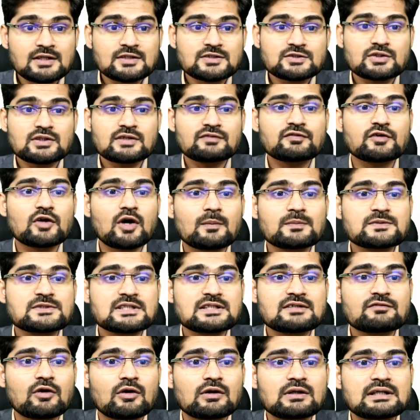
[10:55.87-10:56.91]
So if you
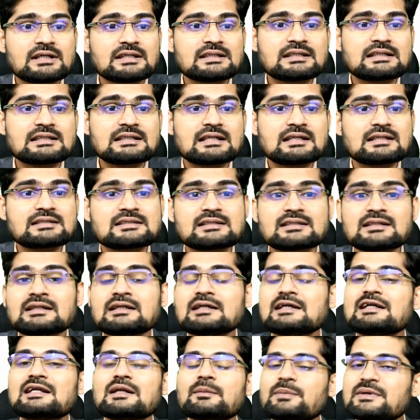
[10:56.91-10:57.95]
observe already that there is a
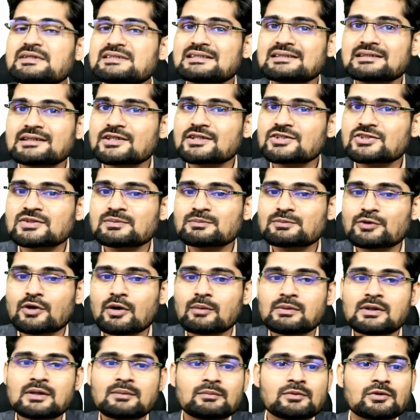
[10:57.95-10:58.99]
representation
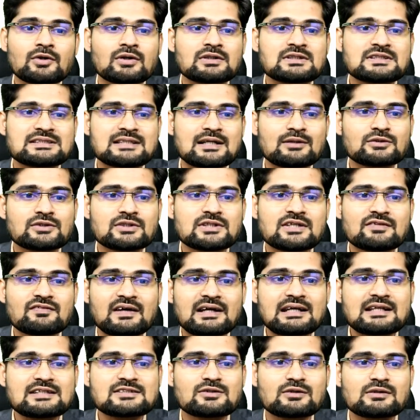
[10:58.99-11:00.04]
problem, north-south
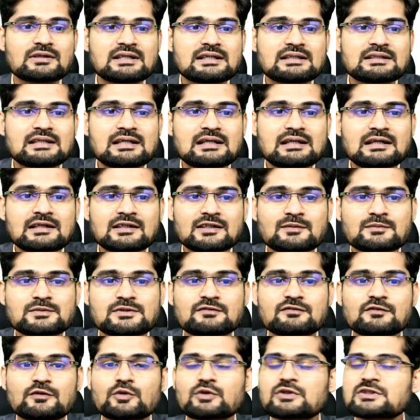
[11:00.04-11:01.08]
divide is already there in terms
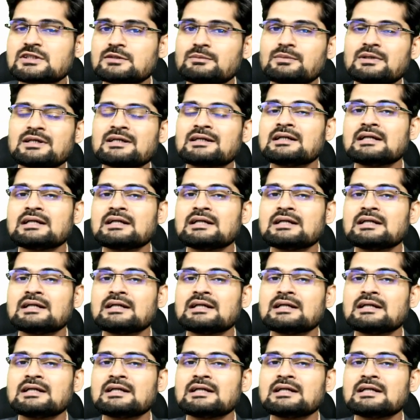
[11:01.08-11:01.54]
of Lok Sabha